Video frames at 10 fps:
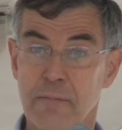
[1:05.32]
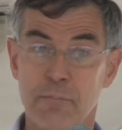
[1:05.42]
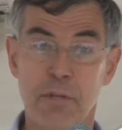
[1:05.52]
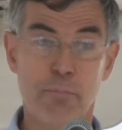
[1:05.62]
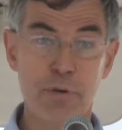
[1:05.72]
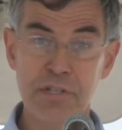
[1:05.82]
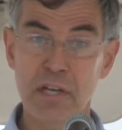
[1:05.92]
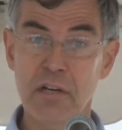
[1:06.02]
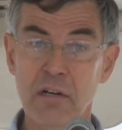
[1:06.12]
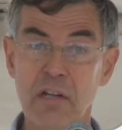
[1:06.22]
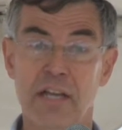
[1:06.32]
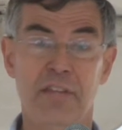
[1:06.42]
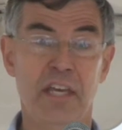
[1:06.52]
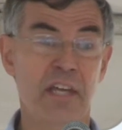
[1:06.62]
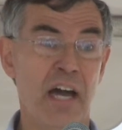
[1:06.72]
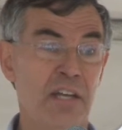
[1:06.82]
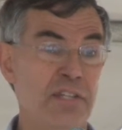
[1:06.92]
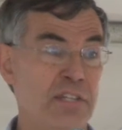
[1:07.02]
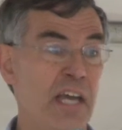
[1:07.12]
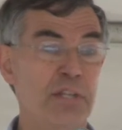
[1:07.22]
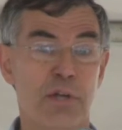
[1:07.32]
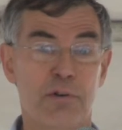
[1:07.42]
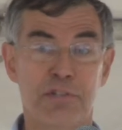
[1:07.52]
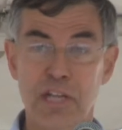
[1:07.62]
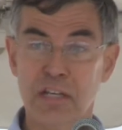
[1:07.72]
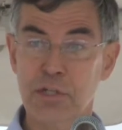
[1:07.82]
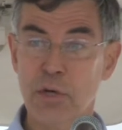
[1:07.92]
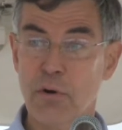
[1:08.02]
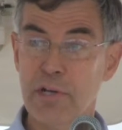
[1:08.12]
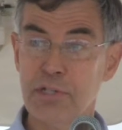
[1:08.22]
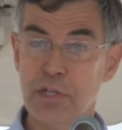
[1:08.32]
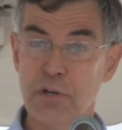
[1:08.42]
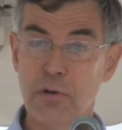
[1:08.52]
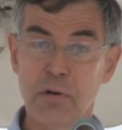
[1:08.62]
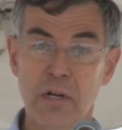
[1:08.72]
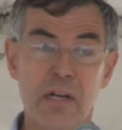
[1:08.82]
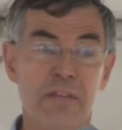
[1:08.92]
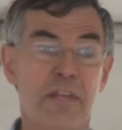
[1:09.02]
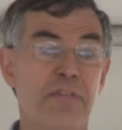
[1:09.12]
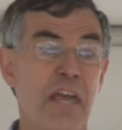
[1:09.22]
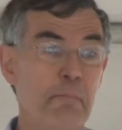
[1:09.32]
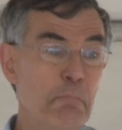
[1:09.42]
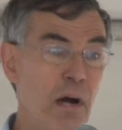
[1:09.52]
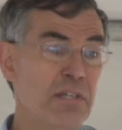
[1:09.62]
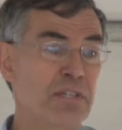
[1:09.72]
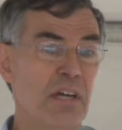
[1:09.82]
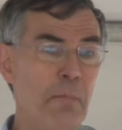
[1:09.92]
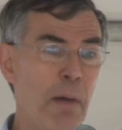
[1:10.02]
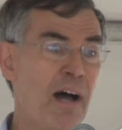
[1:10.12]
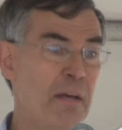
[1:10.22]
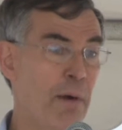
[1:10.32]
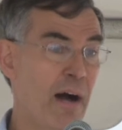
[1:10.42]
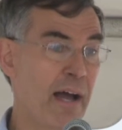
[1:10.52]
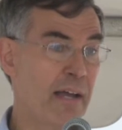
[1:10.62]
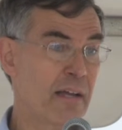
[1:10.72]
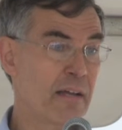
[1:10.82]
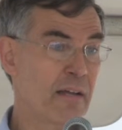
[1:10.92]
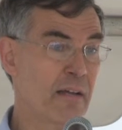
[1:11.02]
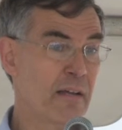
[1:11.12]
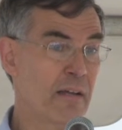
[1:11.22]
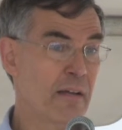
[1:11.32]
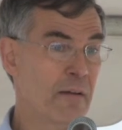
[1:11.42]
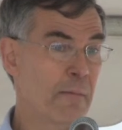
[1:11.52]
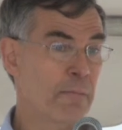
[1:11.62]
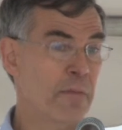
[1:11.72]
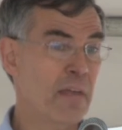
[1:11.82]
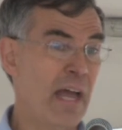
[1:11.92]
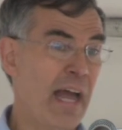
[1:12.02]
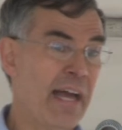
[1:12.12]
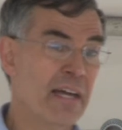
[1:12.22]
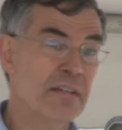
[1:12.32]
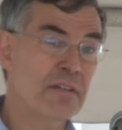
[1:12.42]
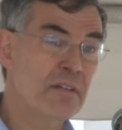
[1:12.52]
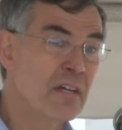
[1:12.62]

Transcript: that Brazil and the United States are signatories to, that they must abide by. And